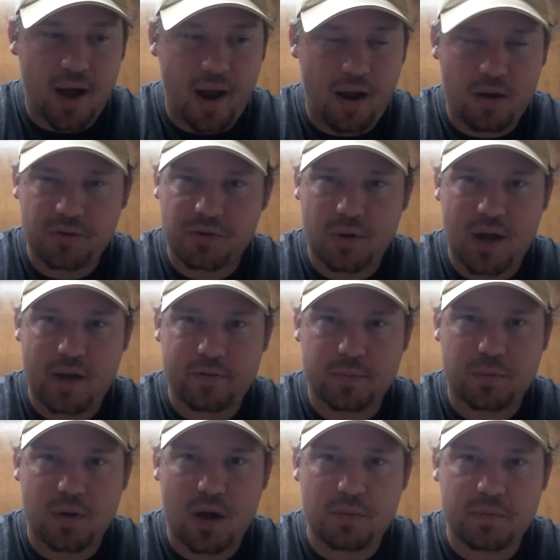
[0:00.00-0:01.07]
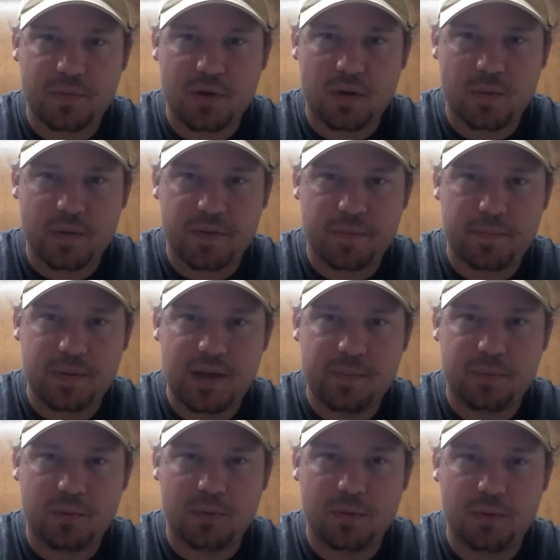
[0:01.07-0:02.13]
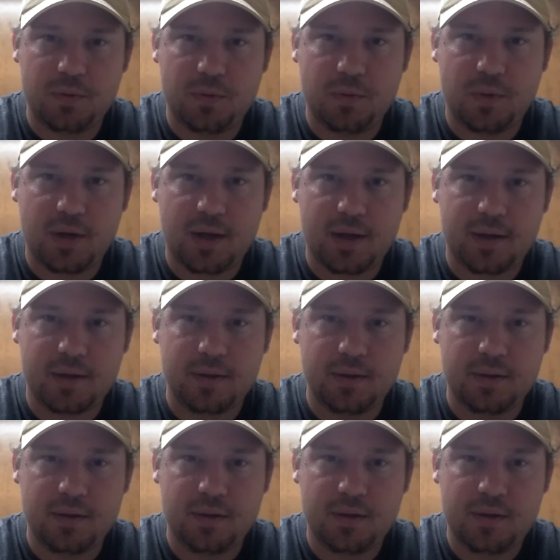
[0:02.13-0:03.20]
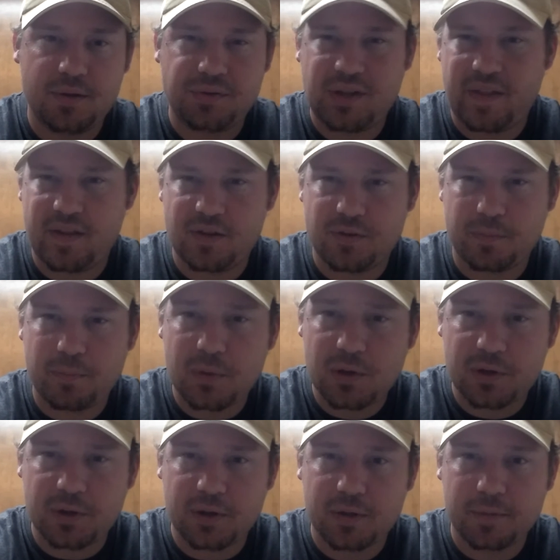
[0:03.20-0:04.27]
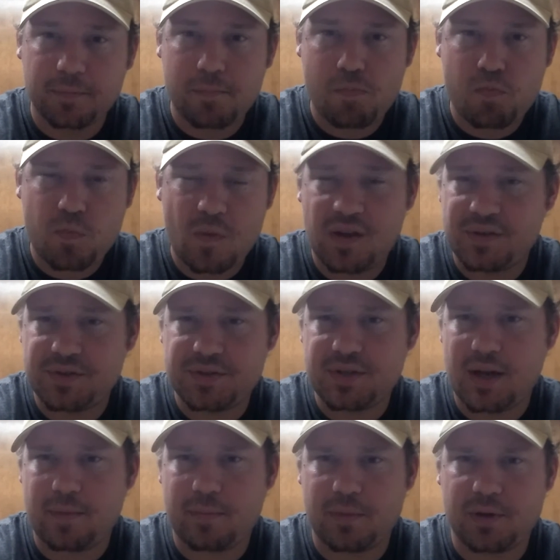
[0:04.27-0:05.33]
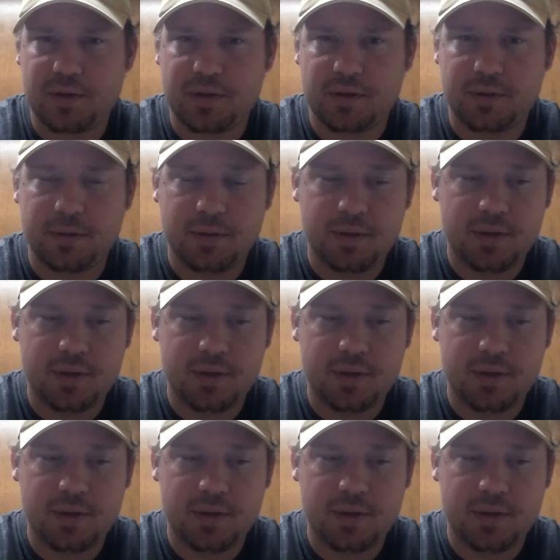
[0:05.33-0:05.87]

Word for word: I also have a problem, though, with people who say that it's murder, because it's not murder.